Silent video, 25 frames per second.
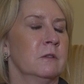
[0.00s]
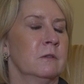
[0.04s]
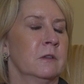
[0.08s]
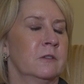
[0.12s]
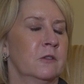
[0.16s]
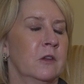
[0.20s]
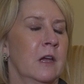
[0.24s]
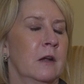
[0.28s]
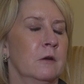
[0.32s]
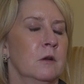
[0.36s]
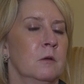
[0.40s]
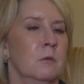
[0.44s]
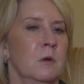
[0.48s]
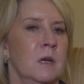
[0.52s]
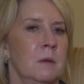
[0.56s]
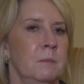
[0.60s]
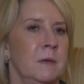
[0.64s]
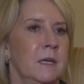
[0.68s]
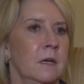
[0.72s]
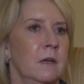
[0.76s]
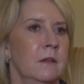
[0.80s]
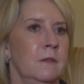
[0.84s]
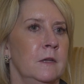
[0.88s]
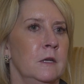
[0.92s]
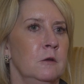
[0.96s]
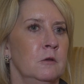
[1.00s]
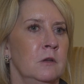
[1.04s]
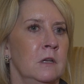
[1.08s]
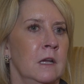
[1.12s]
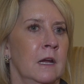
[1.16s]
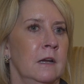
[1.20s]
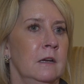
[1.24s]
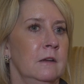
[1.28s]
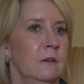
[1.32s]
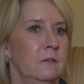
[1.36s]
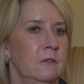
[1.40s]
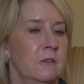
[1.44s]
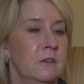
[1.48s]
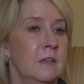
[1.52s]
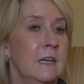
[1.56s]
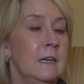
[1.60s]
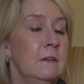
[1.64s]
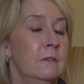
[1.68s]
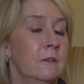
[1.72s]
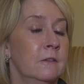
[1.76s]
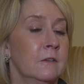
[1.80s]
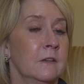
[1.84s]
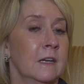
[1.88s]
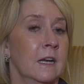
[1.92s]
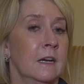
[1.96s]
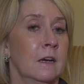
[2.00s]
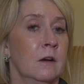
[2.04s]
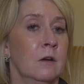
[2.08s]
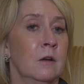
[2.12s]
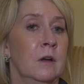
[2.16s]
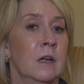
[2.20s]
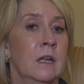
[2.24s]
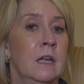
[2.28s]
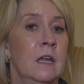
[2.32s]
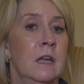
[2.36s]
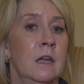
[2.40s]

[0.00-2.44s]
Saudi Arabia, and the United States now,